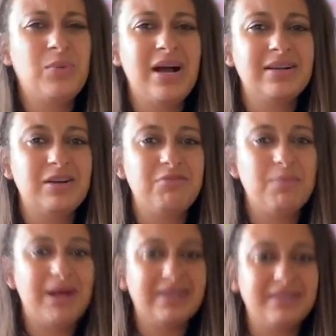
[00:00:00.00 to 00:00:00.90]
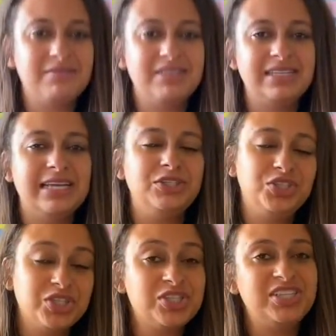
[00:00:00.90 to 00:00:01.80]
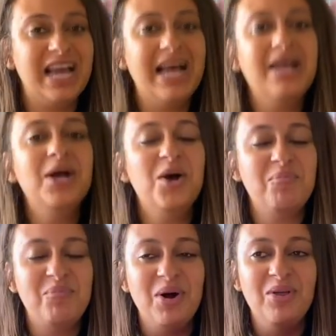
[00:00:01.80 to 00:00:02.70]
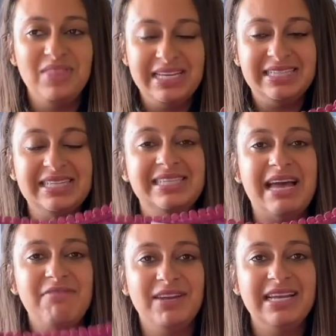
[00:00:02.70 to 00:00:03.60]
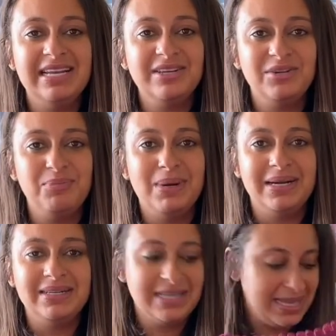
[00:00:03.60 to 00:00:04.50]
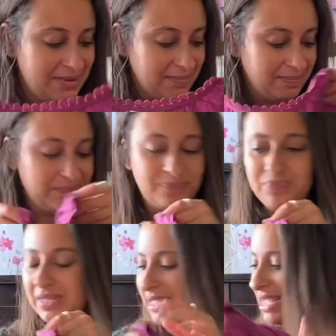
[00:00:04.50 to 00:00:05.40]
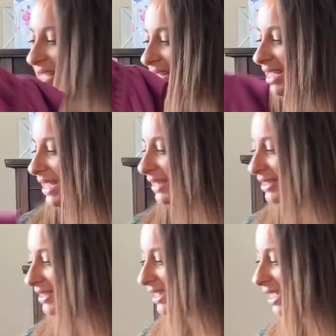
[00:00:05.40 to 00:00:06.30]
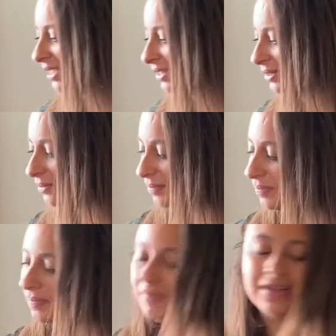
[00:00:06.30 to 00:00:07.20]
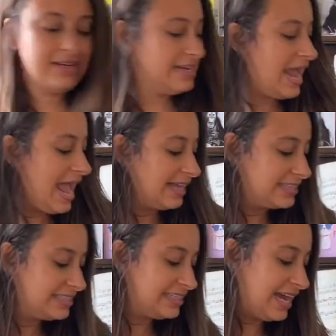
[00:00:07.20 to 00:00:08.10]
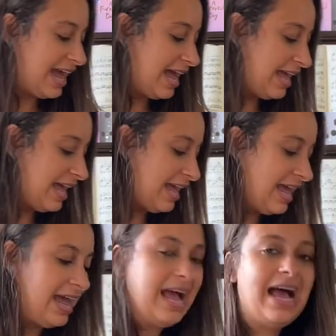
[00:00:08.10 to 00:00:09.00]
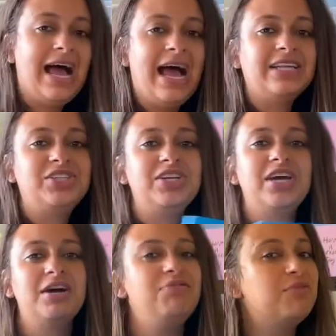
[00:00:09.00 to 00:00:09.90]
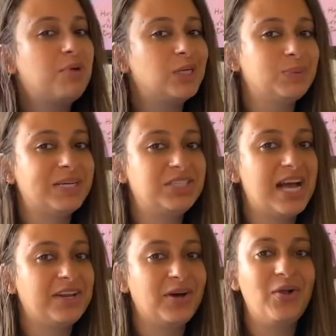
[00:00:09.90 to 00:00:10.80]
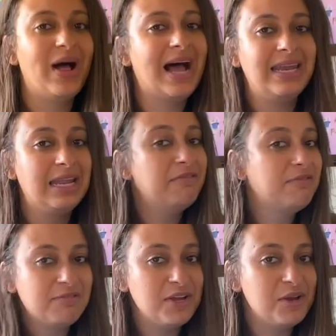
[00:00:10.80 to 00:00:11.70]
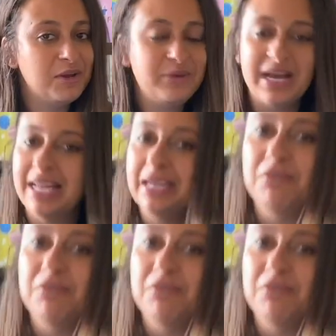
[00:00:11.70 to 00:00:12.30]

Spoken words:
I'd go for bargain of the day just yet. But this is definitely a good bargain. And so, next, as you know, if you've watched my channel, I love food, I love